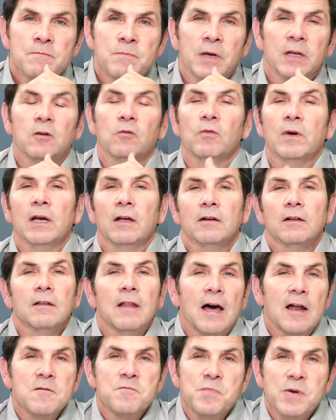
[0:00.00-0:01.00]
been around a
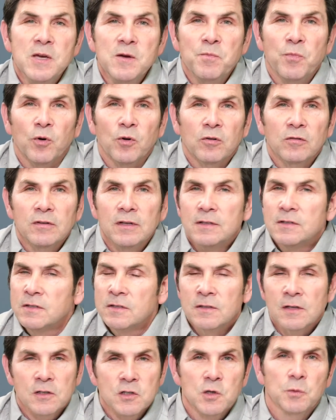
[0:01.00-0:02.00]
lot of people. It's
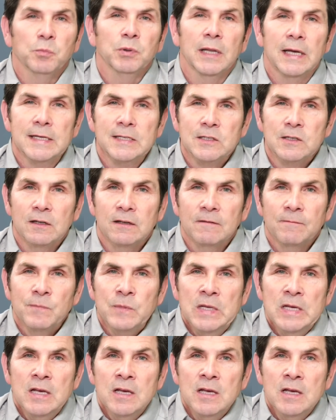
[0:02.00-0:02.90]
such a blessing.